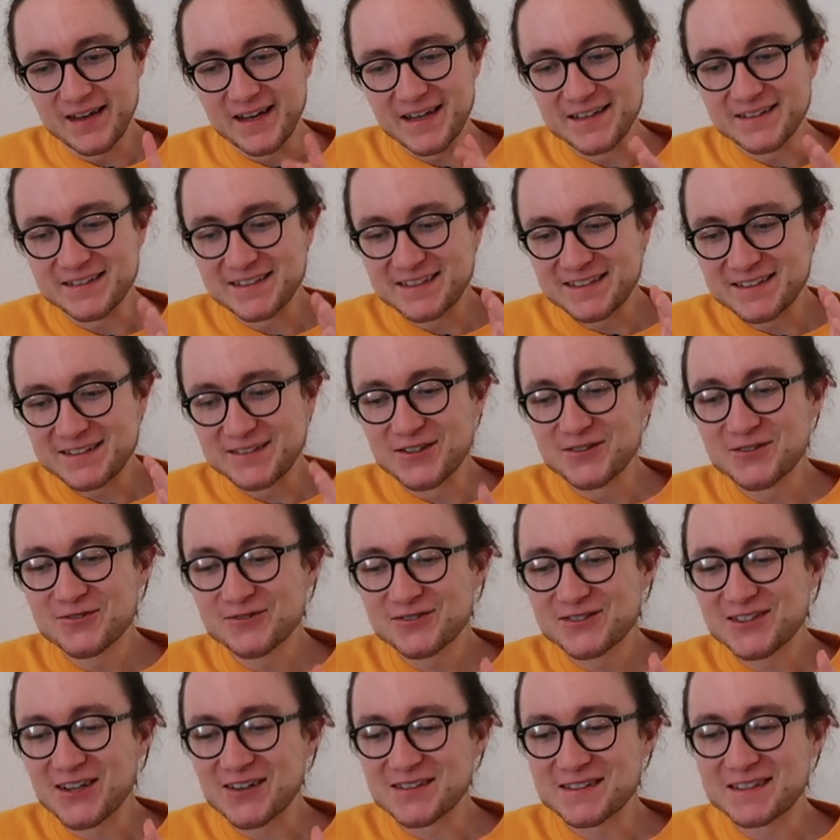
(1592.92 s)
it still
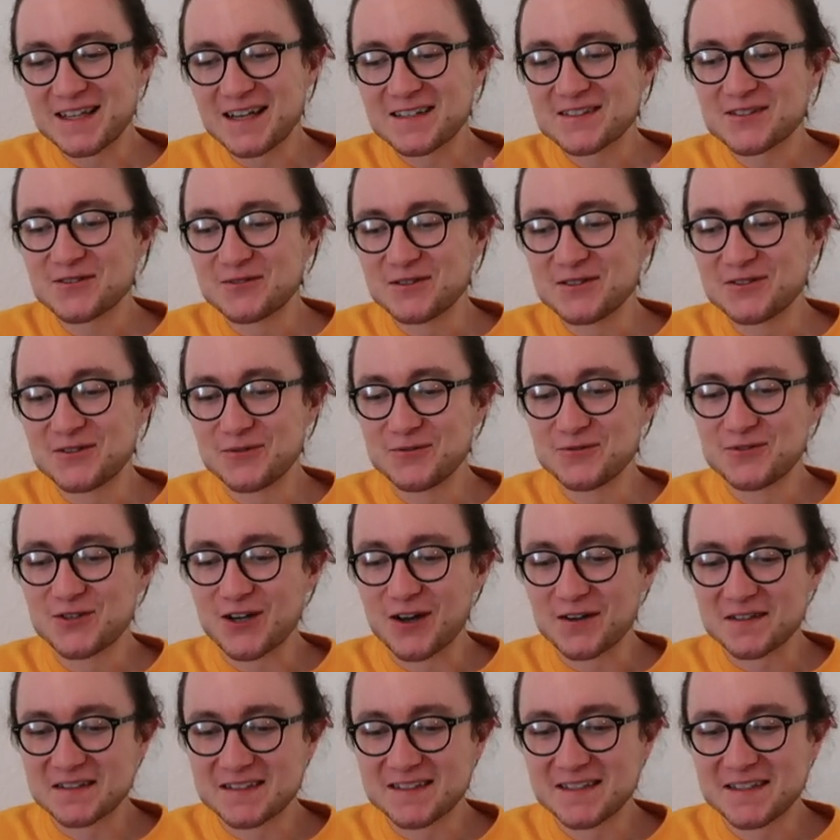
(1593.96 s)
doesn't actually do
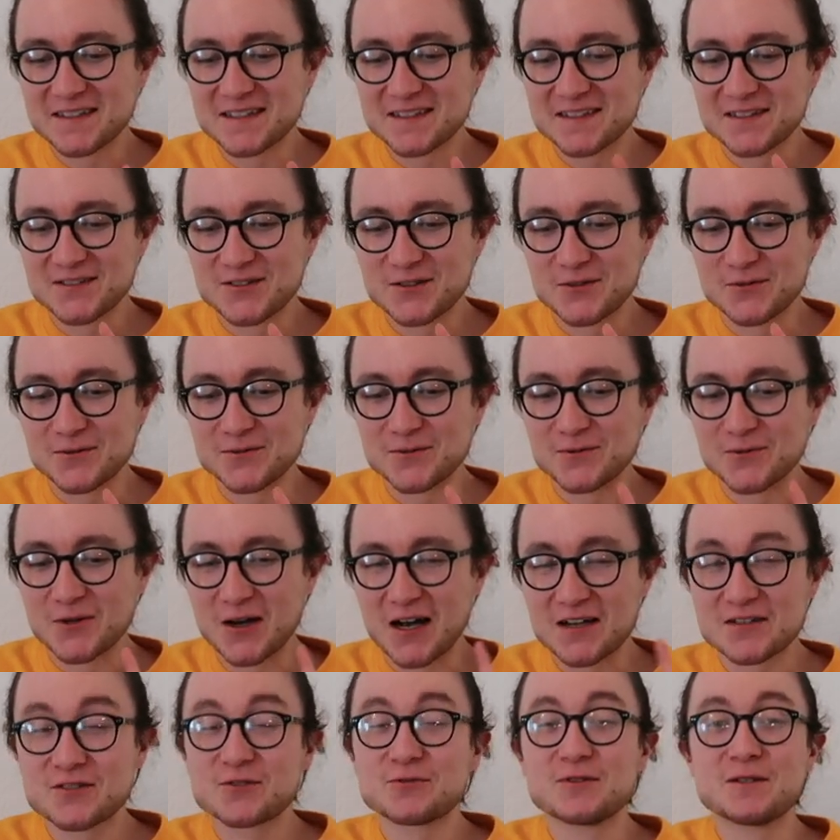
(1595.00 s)
justice to
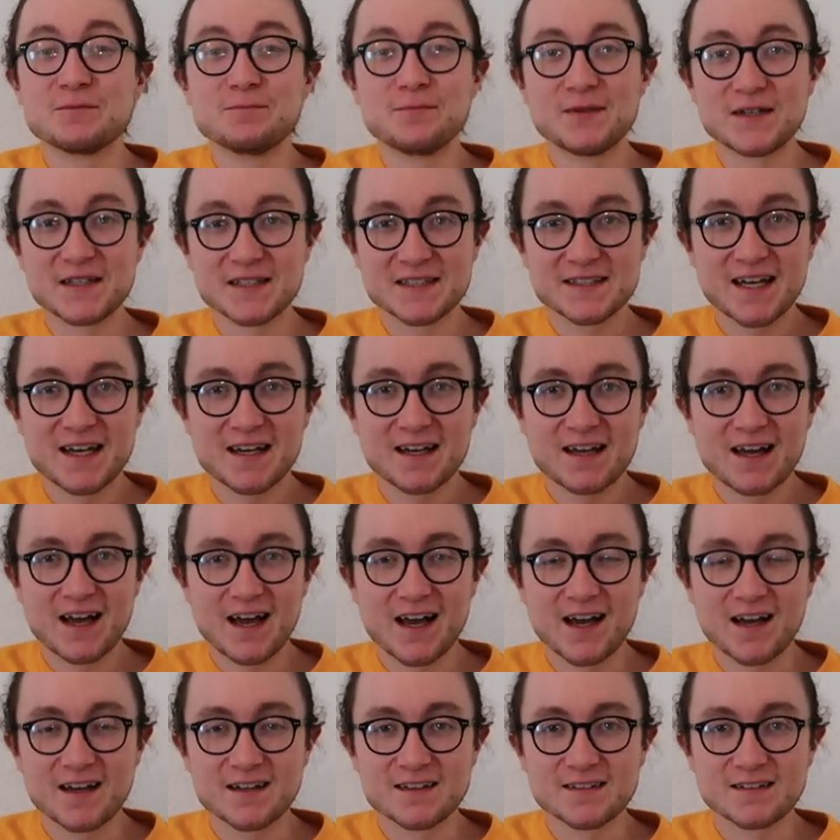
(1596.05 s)
actually being there
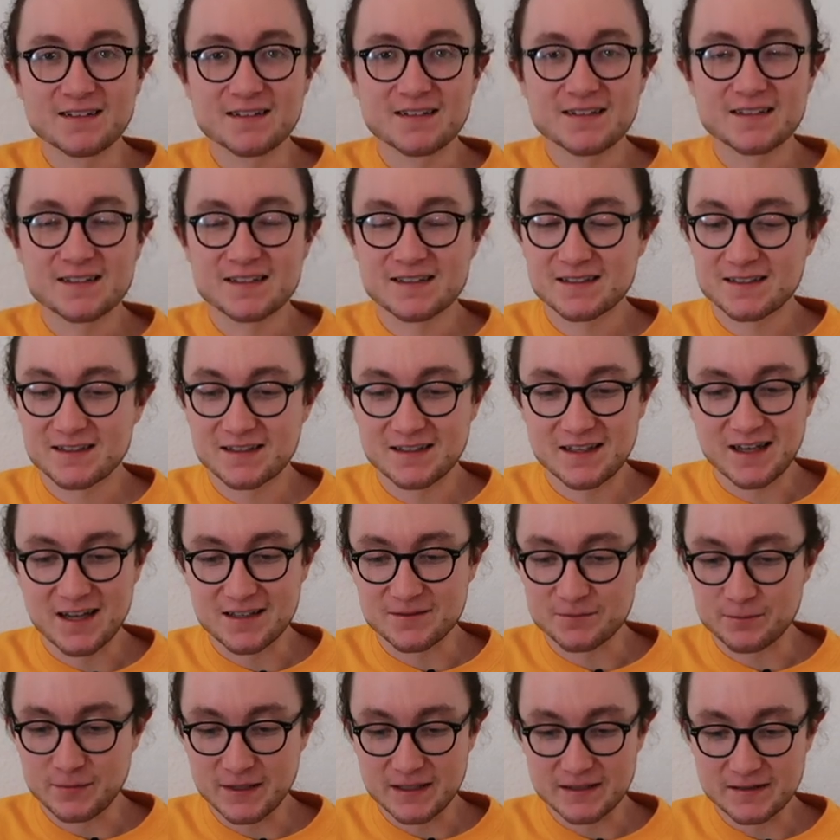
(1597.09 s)
and
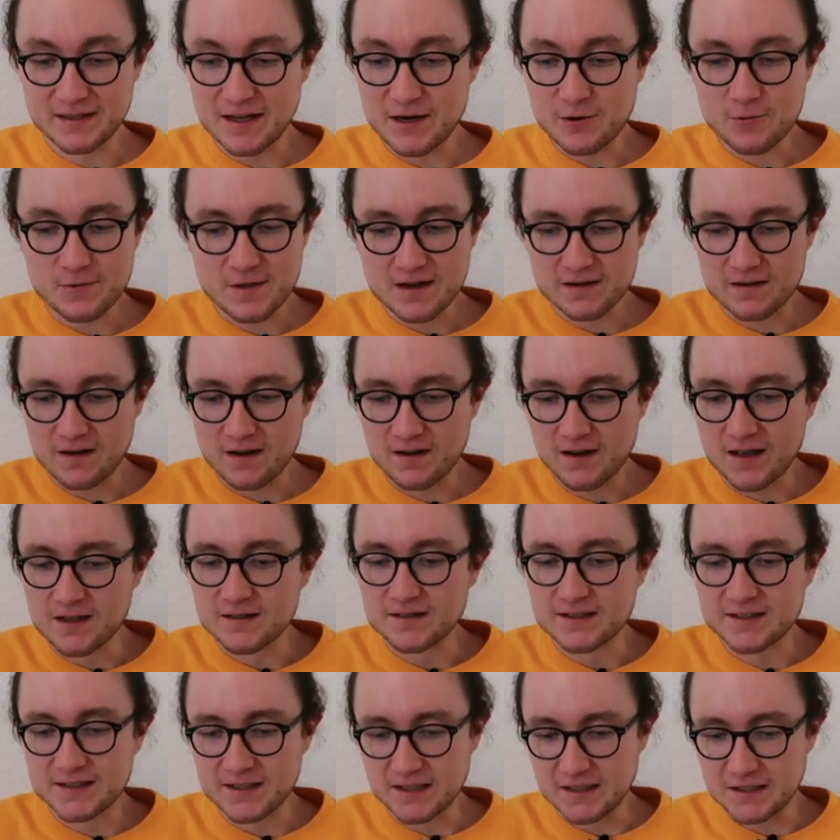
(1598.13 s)
and being there on that night
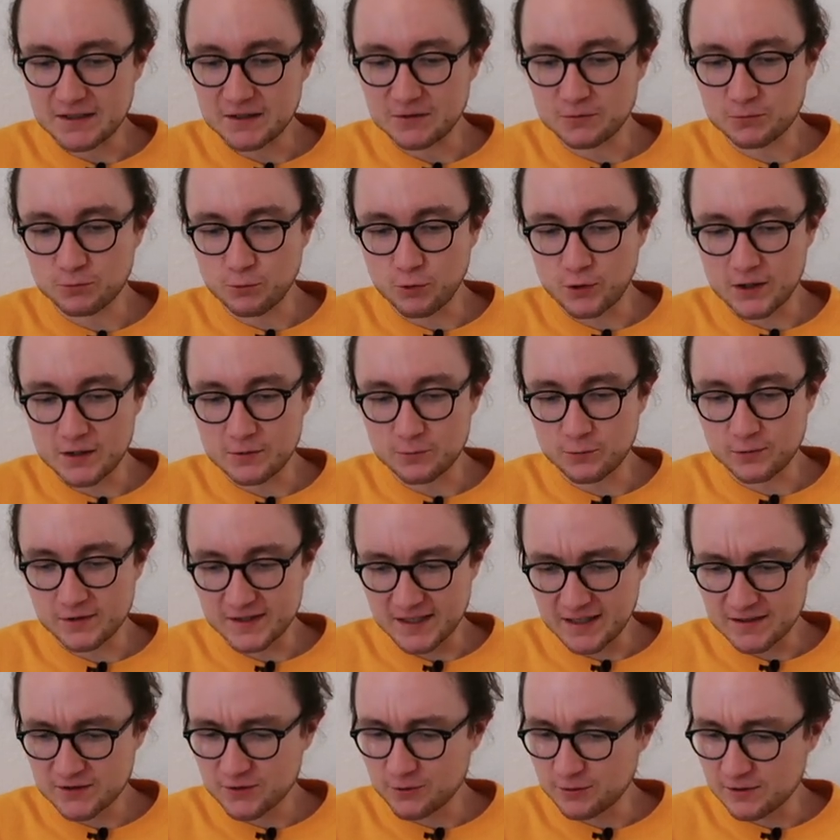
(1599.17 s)
and seeing what it
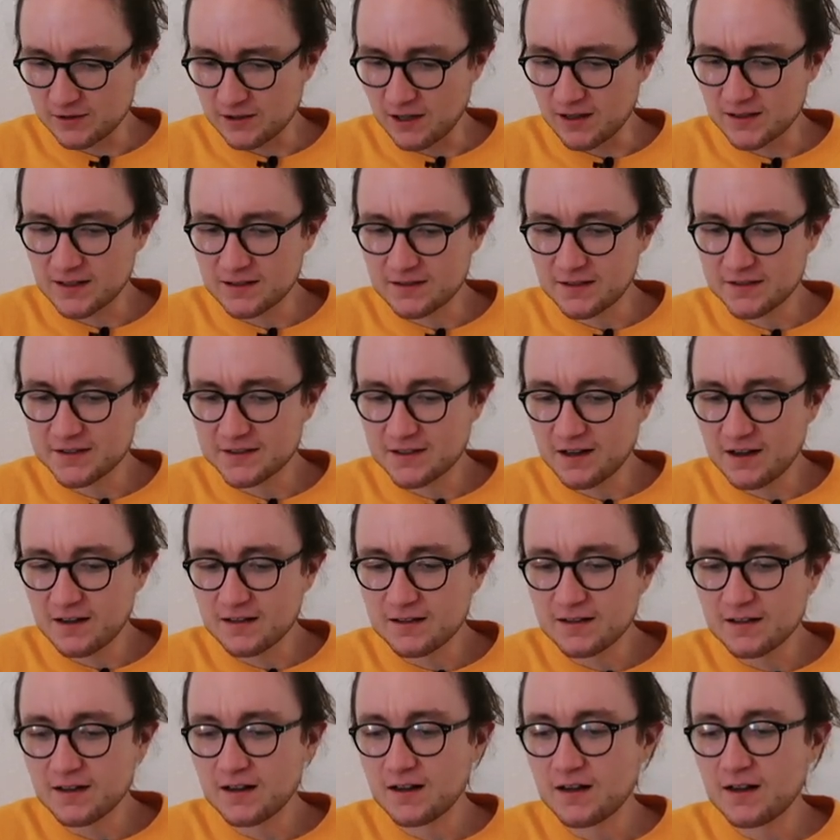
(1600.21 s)
was actually like in the sky.